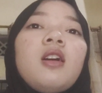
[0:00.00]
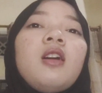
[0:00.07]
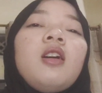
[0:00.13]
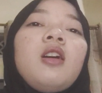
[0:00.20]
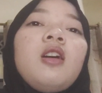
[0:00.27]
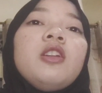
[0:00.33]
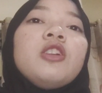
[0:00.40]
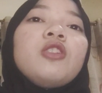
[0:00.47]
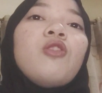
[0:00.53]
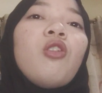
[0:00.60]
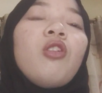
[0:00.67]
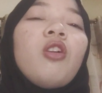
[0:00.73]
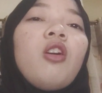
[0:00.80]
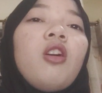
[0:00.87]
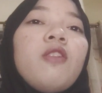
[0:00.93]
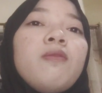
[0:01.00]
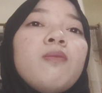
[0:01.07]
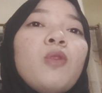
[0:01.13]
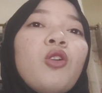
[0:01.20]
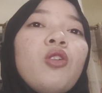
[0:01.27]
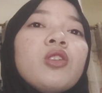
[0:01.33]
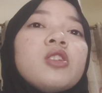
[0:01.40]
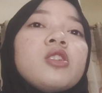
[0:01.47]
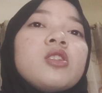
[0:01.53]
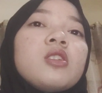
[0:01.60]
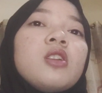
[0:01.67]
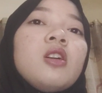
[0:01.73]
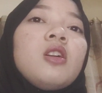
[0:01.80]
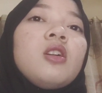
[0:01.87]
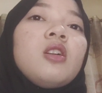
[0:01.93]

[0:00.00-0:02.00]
The goal of most